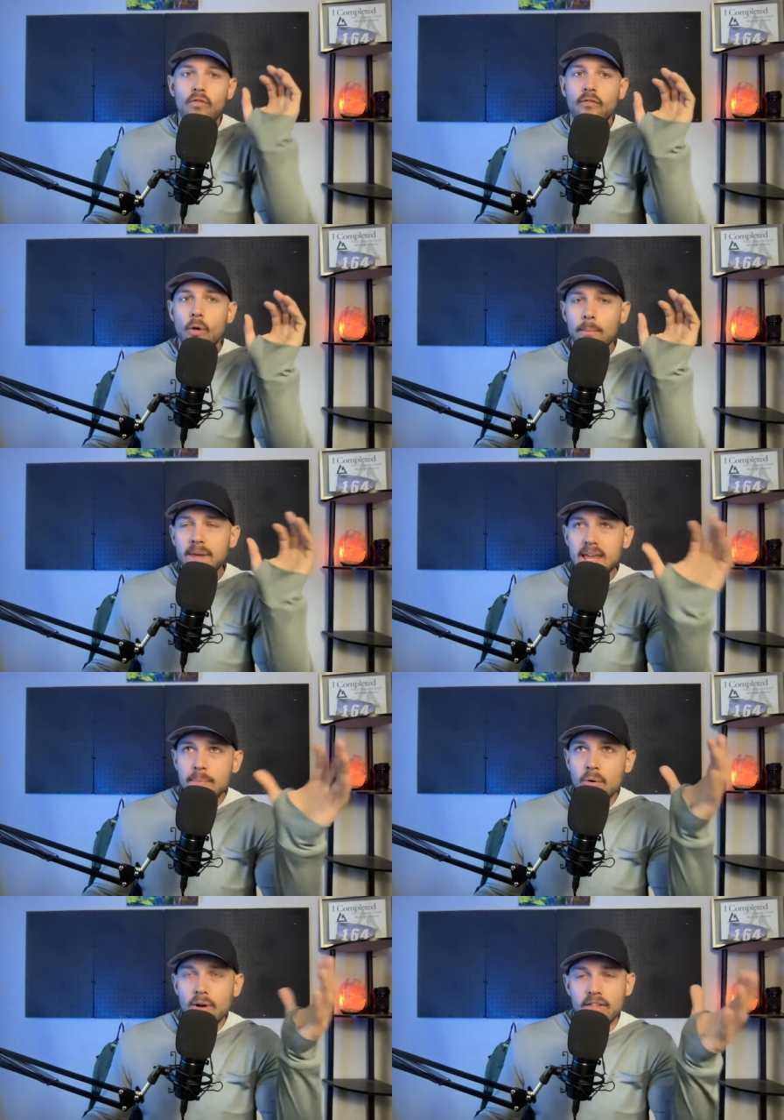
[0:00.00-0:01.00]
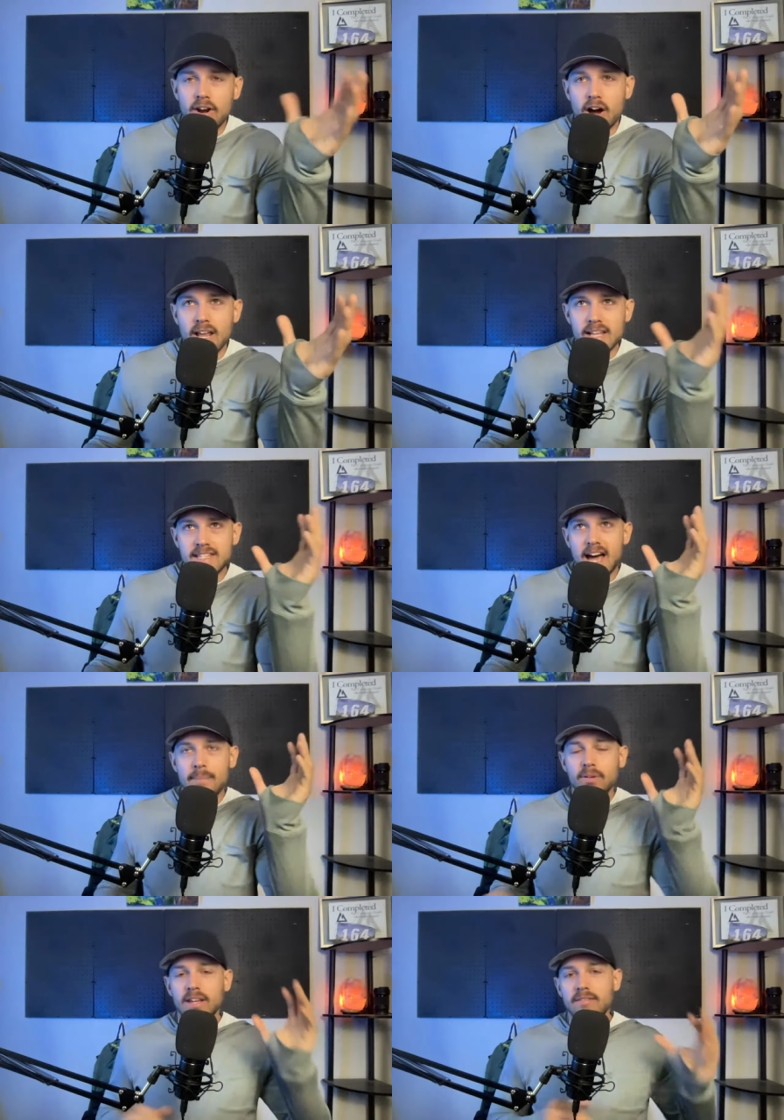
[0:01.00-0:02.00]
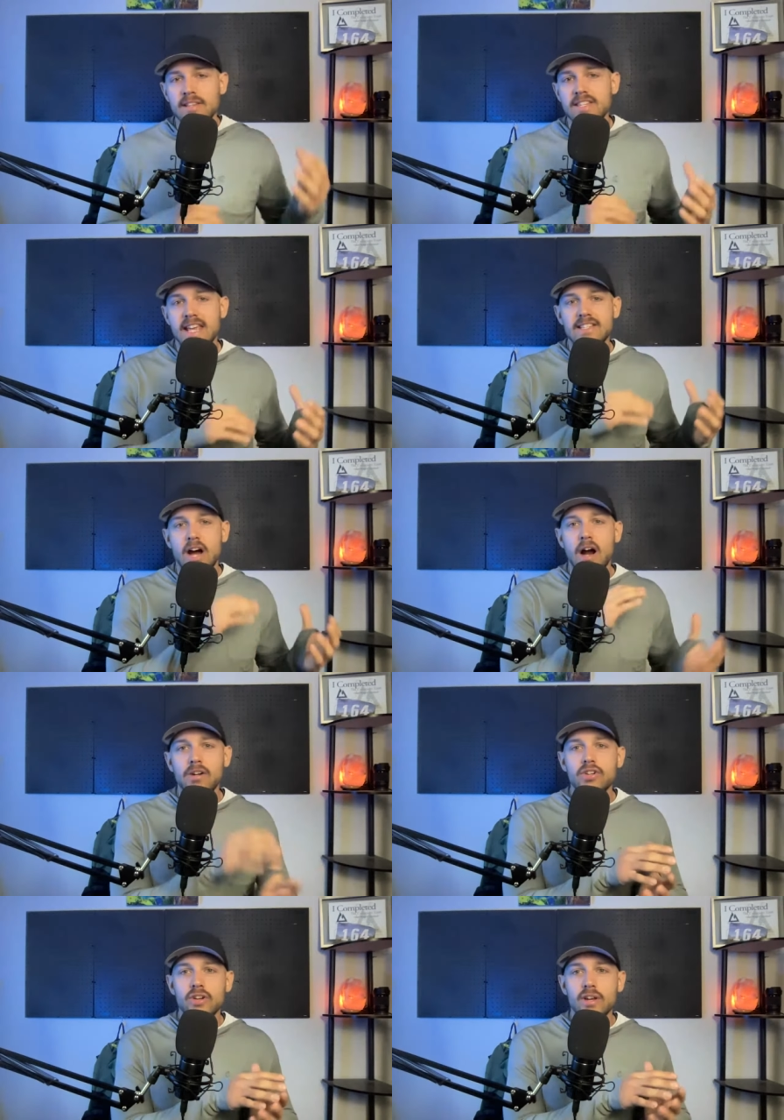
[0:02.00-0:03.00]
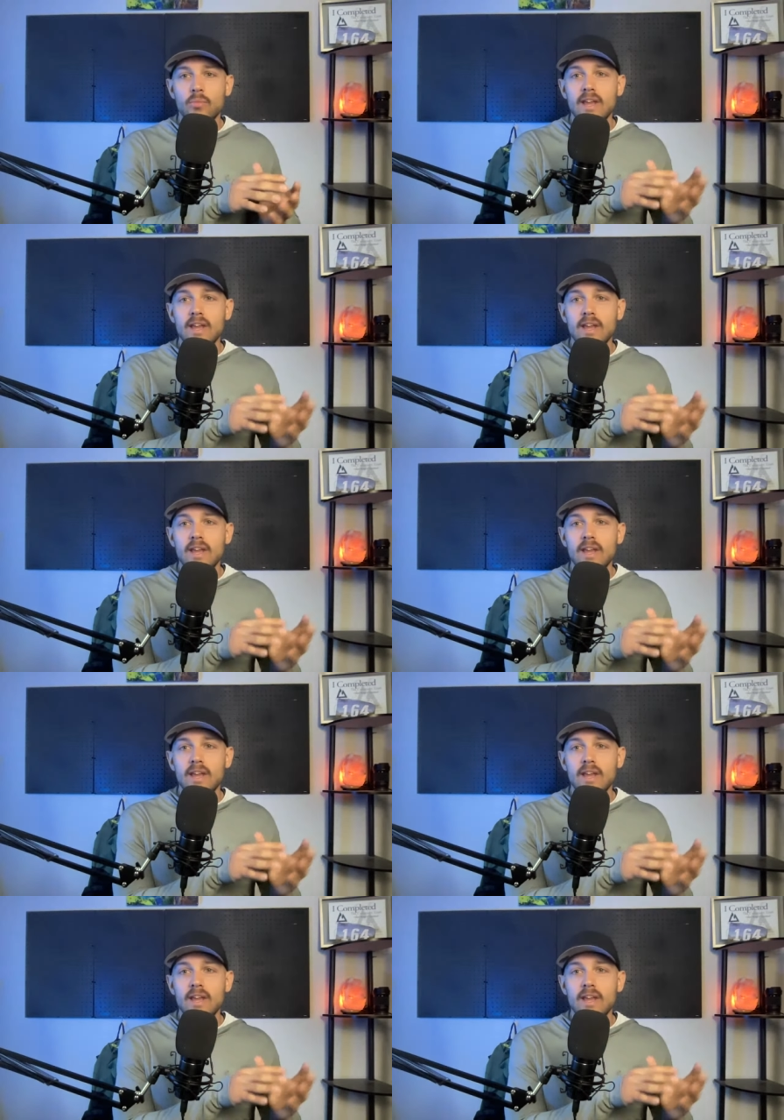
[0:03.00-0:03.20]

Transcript: for people with an audience, I believe it's it's our duty.